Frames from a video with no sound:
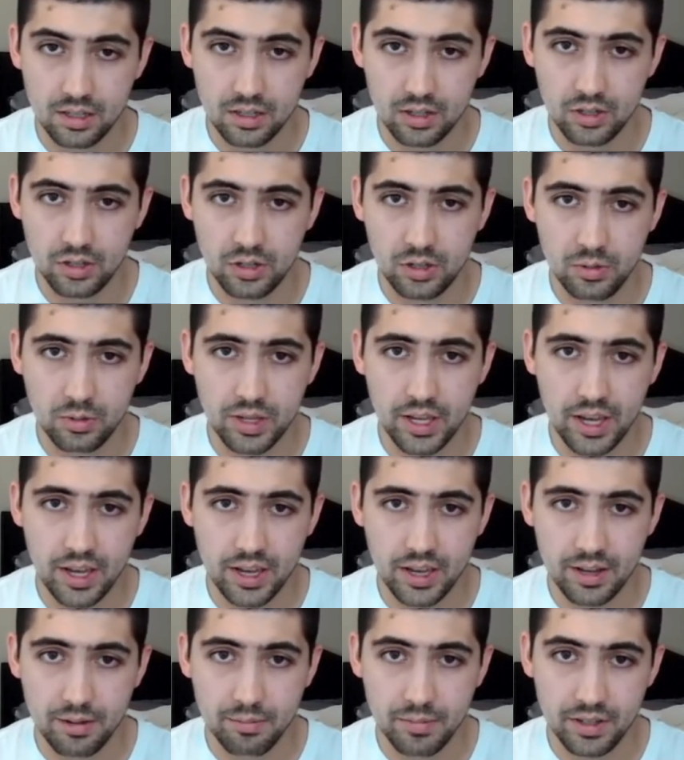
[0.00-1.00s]
new
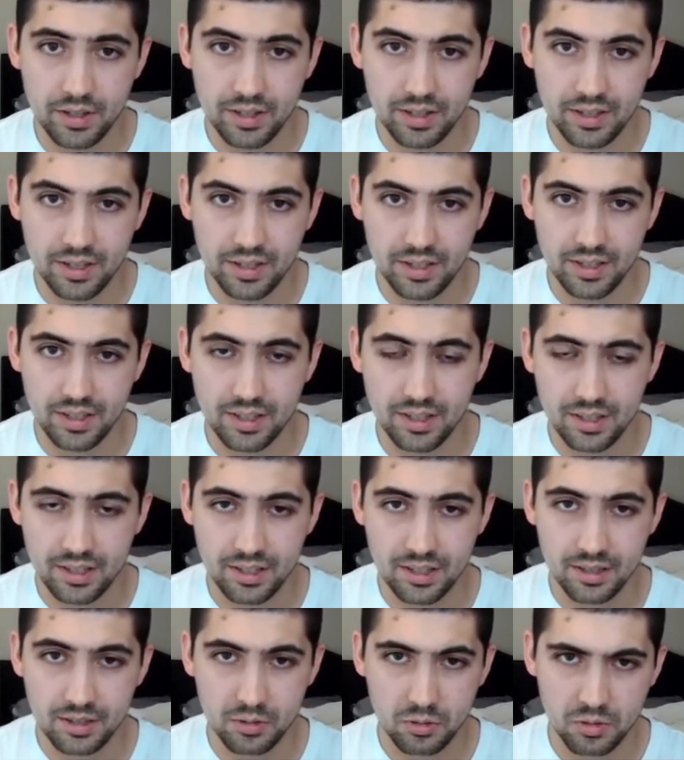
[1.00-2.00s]
game,
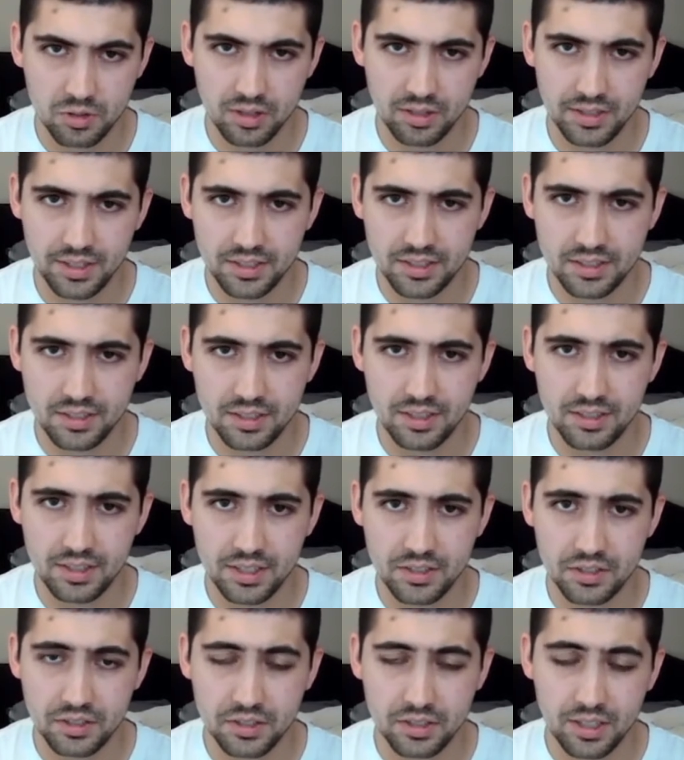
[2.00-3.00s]
or
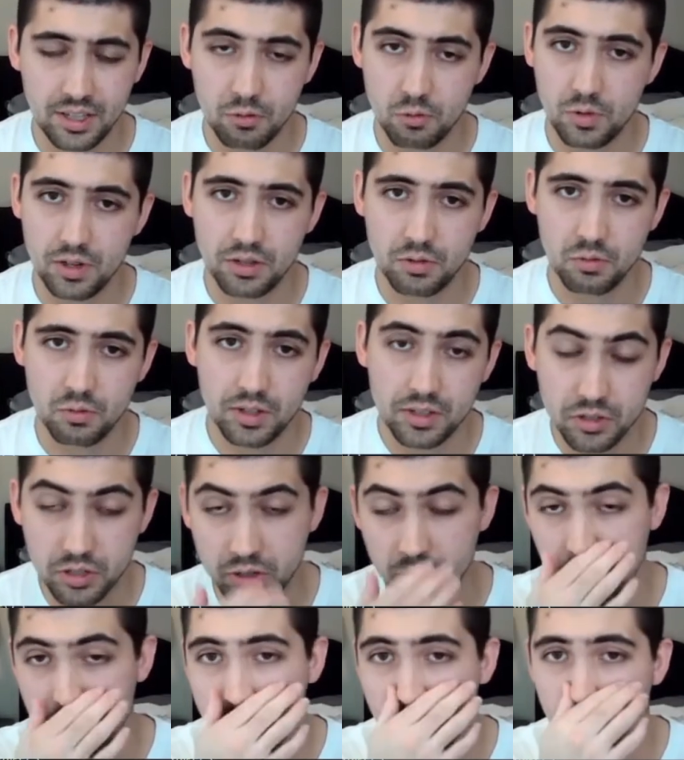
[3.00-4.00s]
let's just say what should
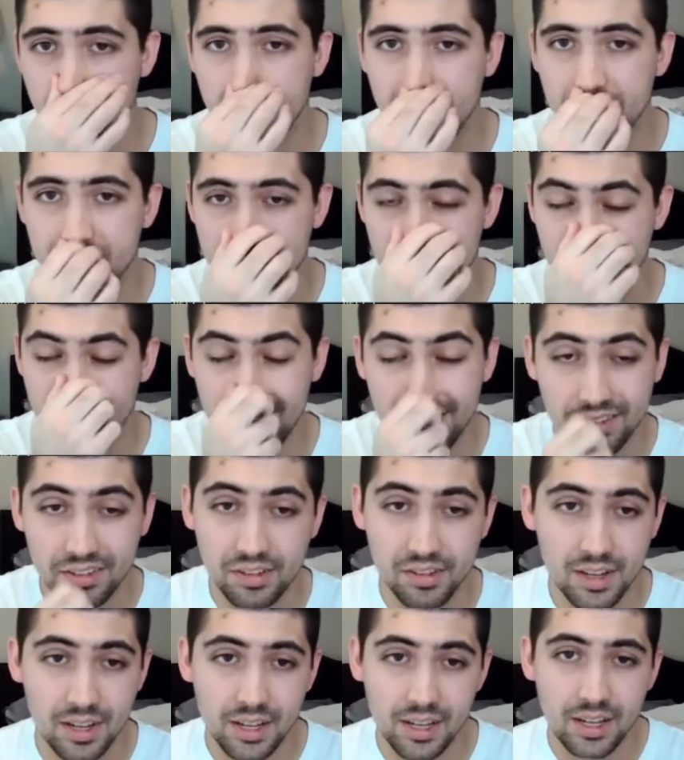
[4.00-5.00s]
we commit this as?
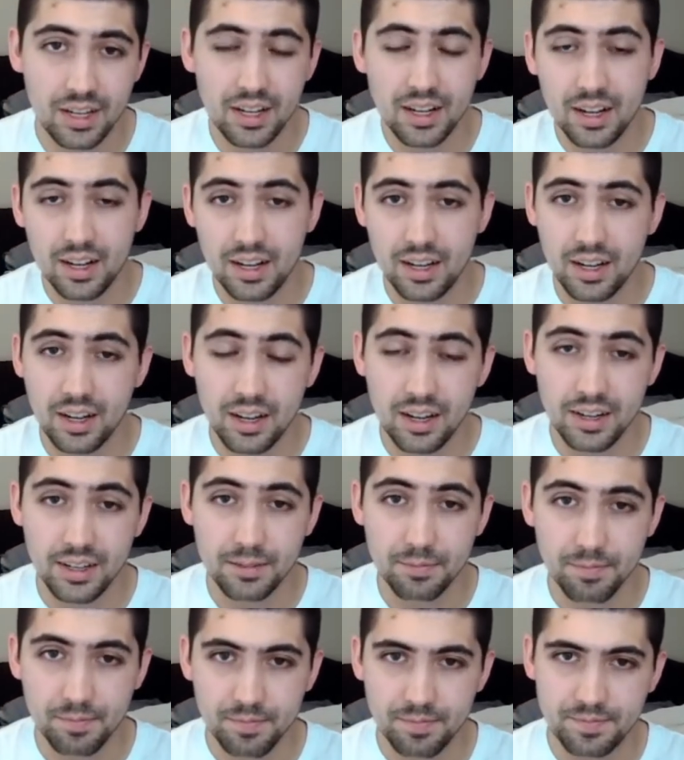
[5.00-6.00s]

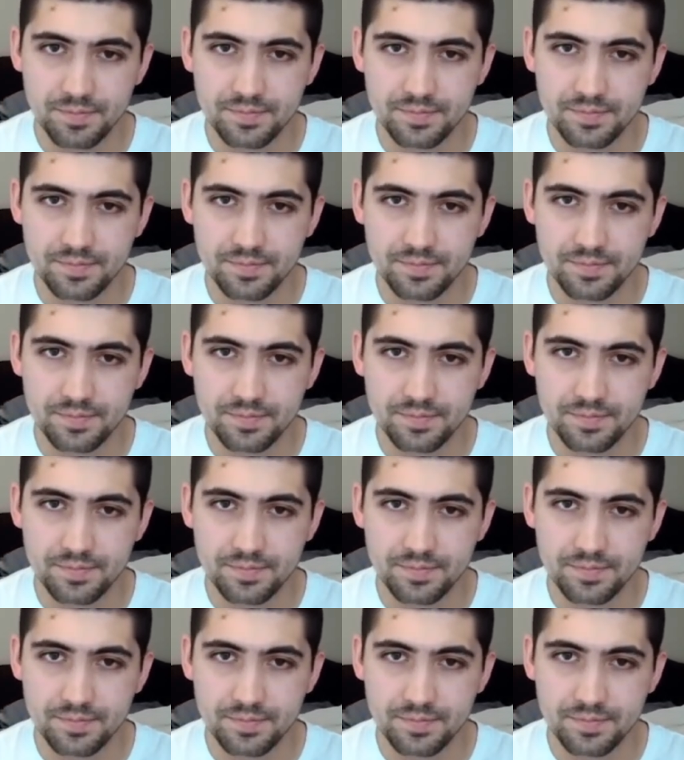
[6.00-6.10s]
Um,